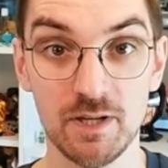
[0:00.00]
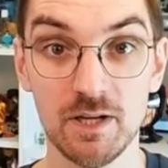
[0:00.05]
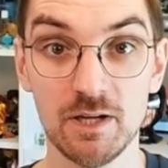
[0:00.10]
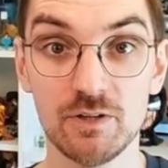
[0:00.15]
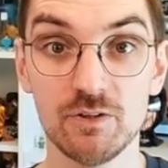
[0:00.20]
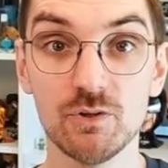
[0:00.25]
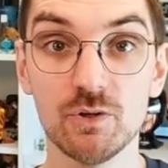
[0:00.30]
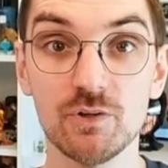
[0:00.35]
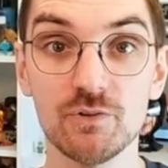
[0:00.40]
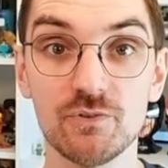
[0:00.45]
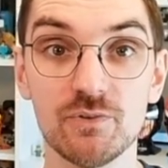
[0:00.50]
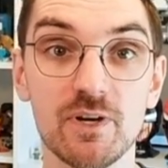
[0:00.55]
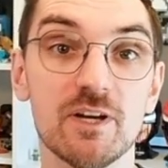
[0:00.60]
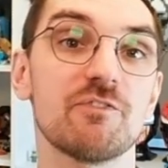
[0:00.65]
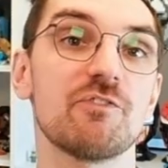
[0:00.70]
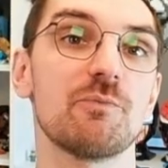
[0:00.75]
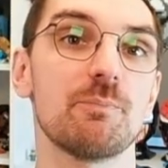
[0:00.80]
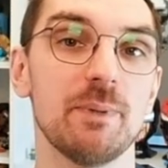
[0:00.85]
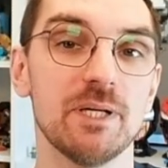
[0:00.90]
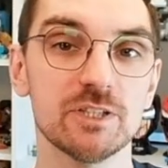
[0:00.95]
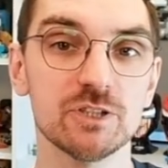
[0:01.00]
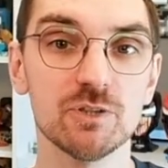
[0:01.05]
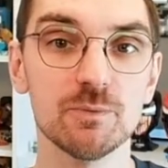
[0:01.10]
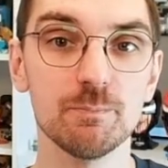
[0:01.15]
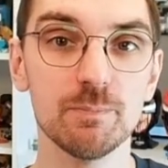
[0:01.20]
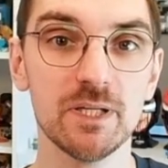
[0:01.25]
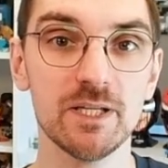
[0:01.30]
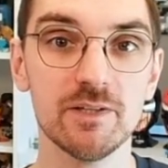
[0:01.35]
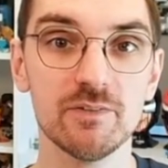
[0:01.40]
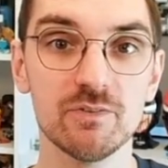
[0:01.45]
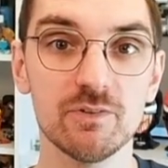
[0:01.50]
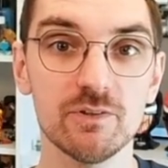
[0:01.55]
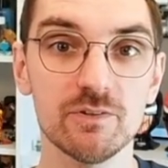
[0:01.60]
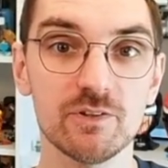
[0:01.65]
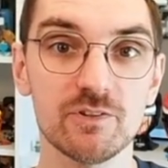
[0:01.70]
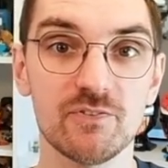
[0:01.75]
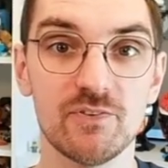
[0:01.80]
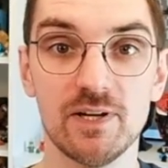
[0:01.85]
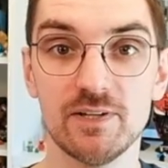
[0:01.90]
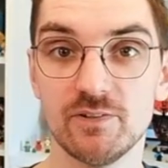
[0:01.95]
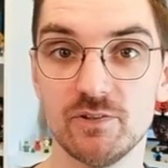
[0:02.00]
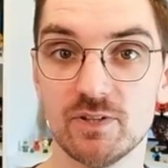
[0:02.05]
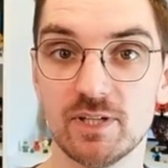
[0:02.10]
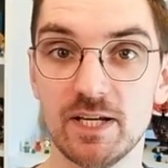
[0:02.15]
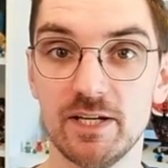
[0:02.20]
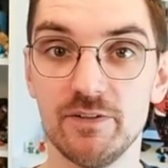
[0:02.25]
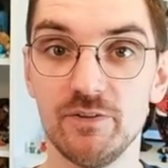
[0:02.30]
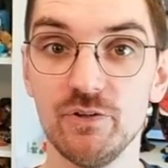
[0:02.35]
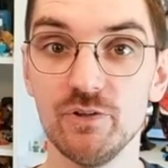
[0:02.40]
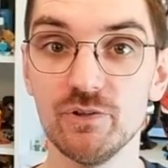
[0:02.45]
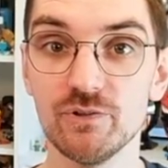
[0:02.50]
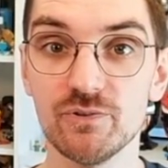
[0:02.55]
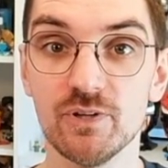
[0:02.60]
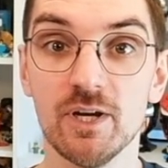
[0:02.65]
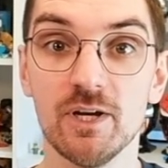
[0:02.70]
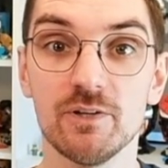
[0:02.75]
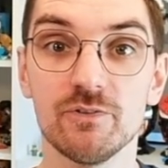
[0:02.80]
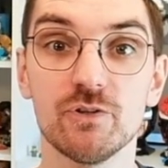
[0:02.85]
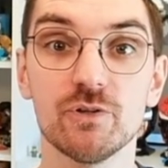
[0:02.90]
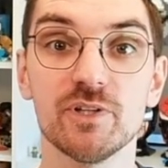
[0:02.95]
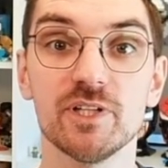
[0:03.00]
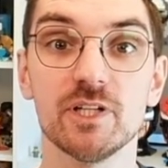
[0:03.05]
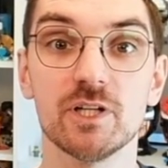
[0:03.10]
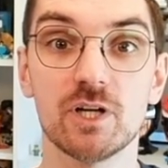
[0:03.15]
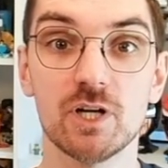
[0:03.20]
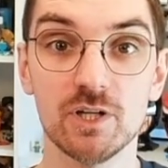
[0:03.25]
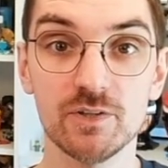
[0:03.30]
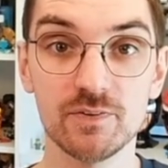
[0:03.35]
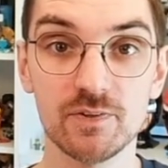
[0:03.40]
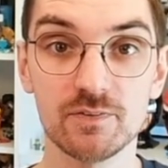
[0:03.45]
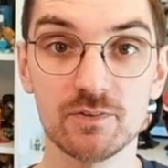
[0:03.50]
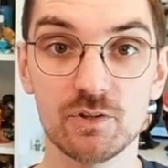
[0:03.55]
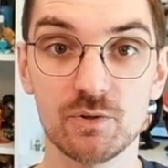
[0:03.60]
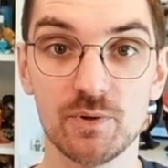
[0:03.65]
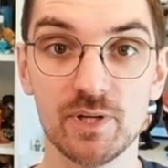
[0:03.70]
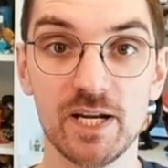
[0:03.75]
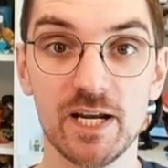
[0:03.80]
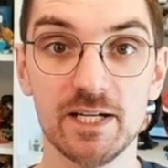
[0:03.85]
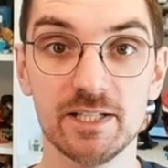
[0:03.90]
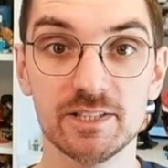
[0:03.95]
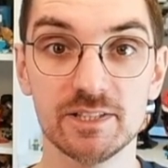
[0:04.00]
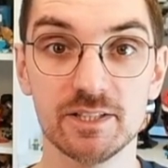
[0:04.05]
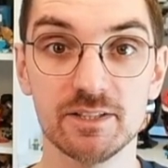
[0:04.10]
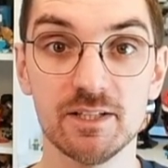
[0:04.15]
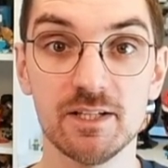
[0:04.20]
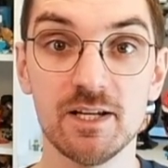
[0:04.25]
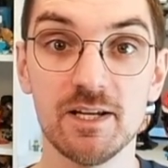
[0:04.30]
You also have special placeholders that you can use during the content creation,